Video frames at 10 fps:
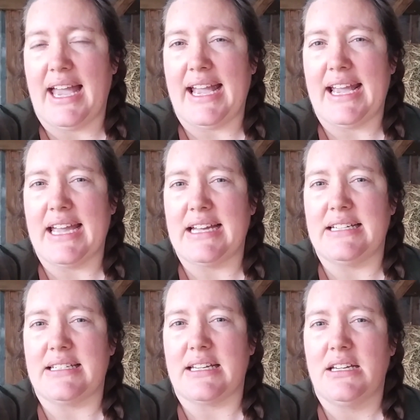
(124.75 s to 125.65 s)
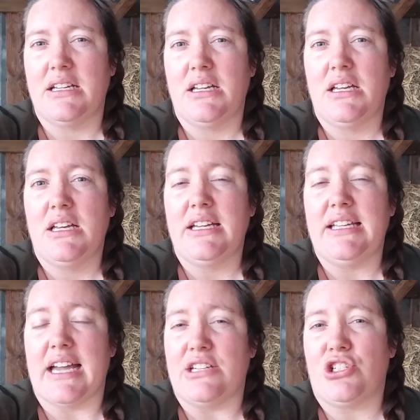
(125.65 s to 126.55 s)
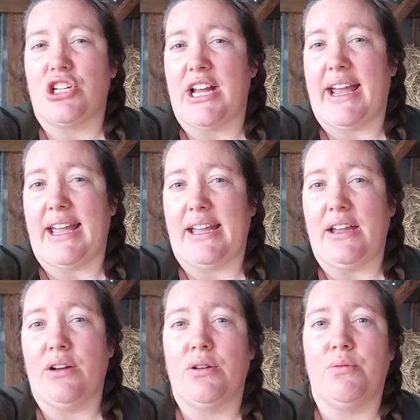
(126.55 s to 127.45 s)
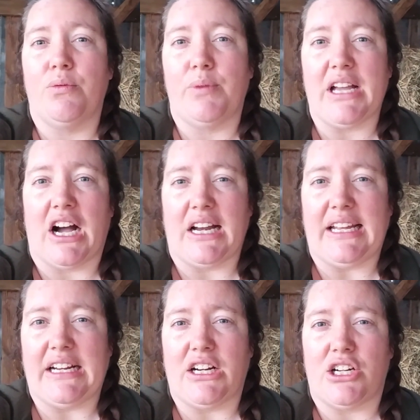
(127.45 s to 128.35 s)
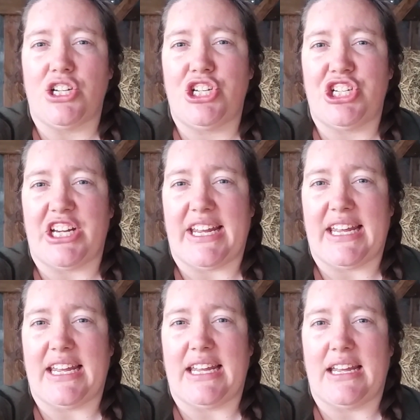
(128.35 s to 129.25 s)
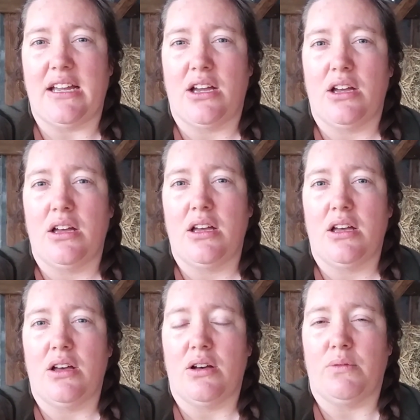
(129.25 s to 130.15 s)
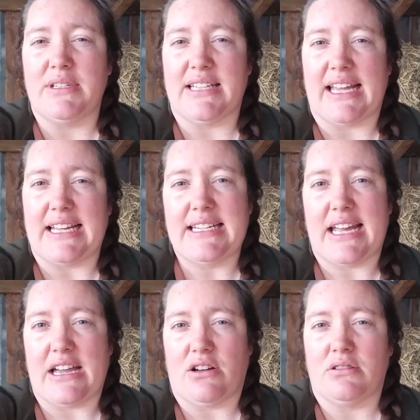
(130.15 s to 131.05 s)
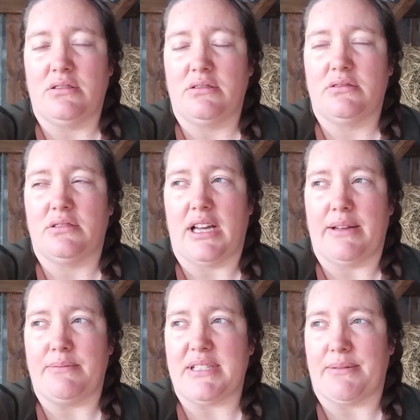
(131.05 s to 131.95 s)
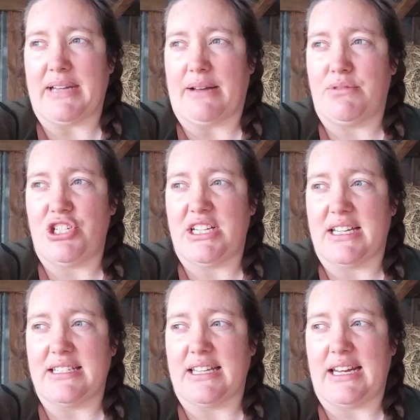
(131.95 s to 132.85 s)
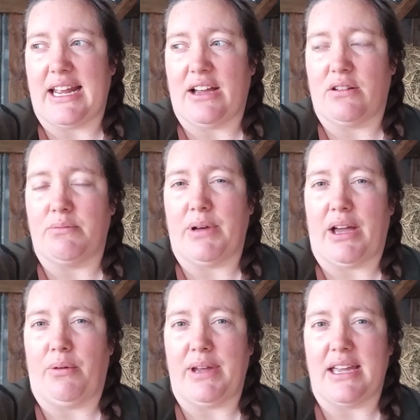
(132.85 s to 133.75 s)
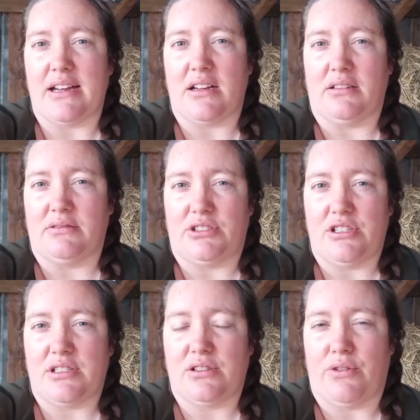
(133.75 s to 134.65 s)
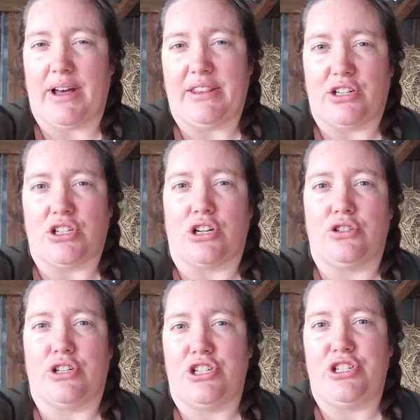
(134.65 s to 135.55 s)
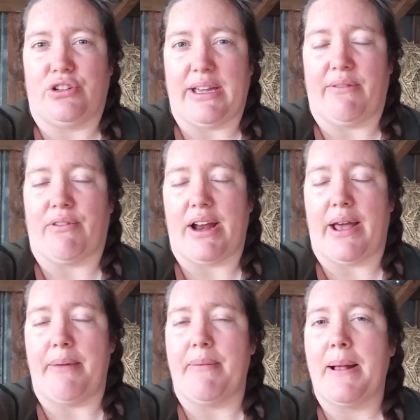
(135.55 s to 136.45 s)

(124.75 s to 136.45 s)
And yesterday, when we got here, she was laying down. Sometimes she does lay down, but we can just go out there and talk to her and she'll get right up.